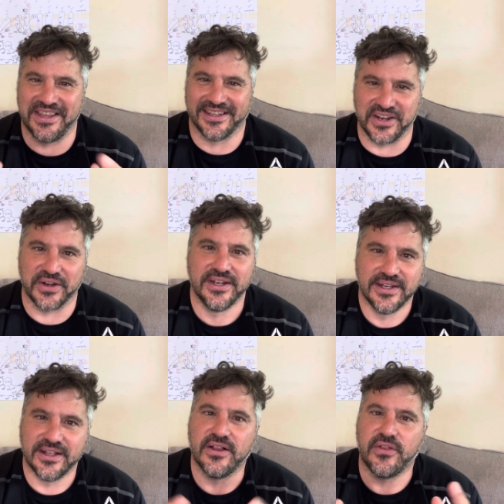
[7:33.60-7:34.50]
they're,
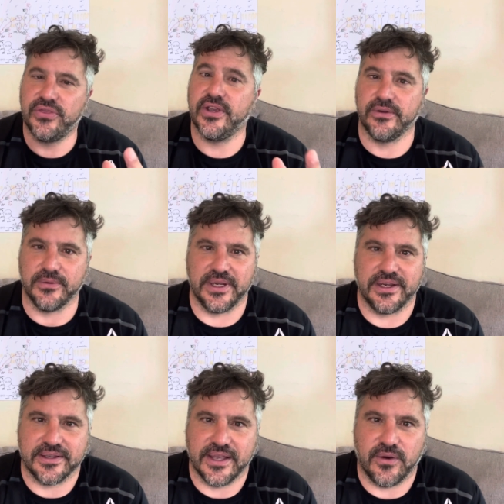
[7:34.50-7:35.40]
they're
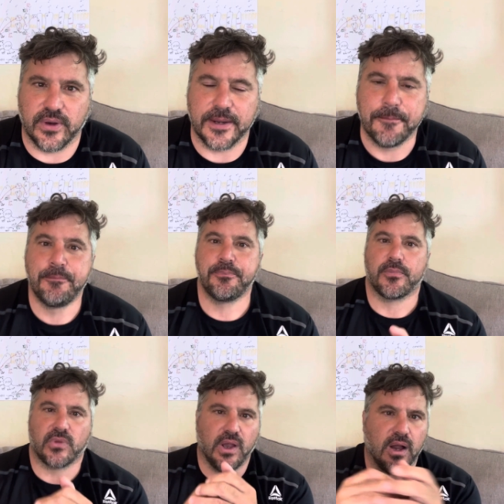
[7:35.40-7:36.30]
unique in that way.
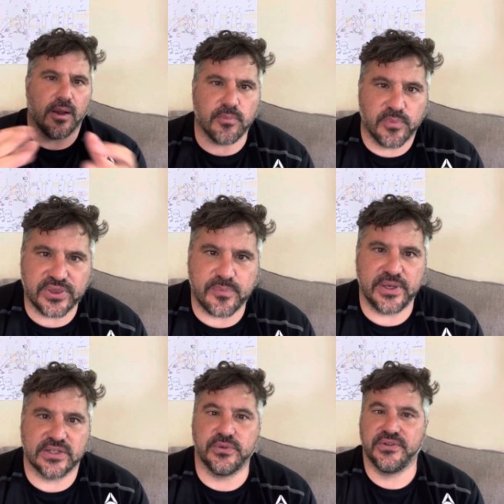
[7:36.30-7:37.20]
Um, but the
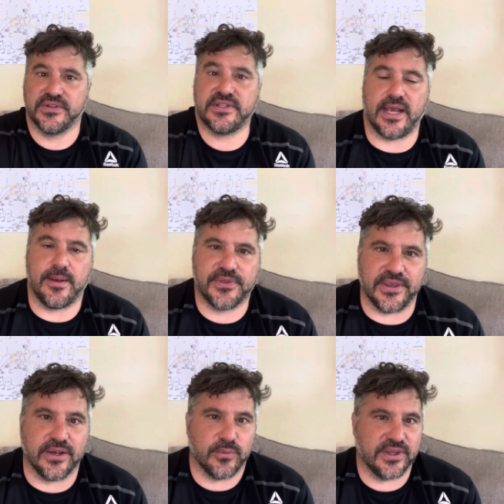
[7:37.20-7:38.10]
pigs will do the same
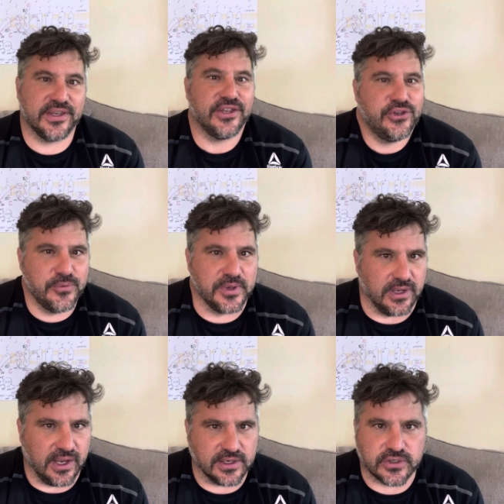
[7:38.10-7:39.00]
thing with human
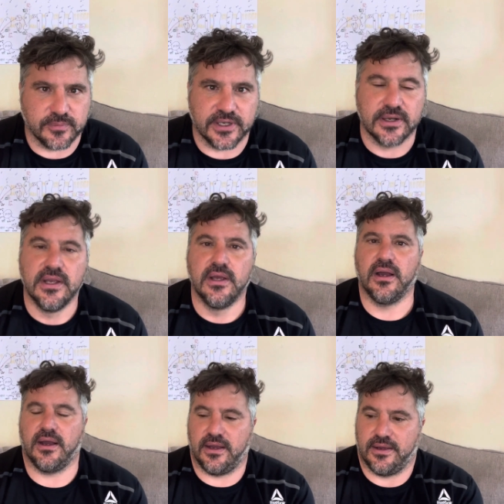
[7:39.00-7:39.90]
excrement.
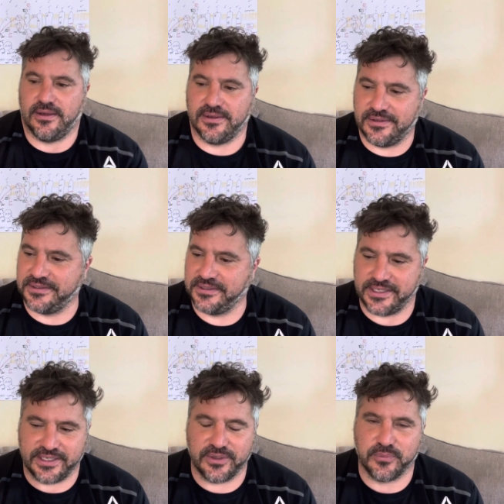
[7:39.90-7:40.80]
Uh,
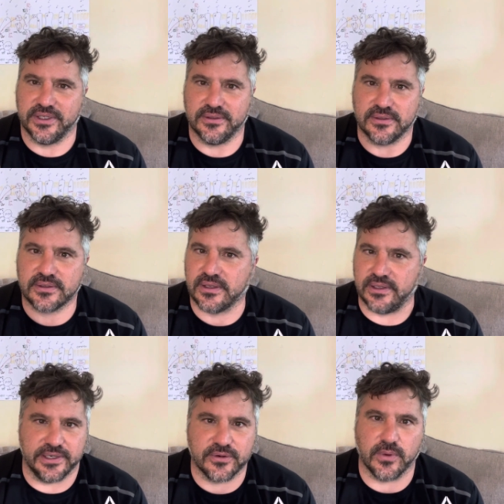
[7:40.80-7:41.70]
they will
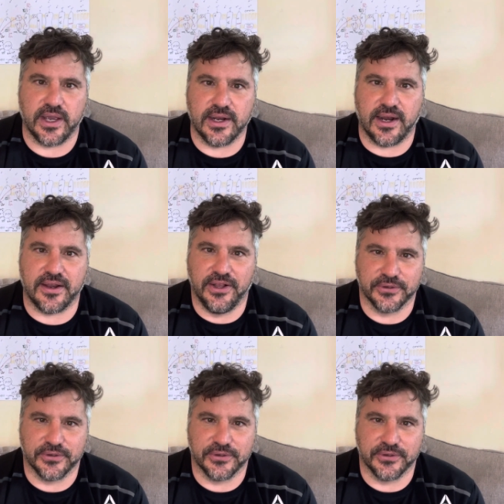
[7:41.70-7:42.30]
clean it right out of the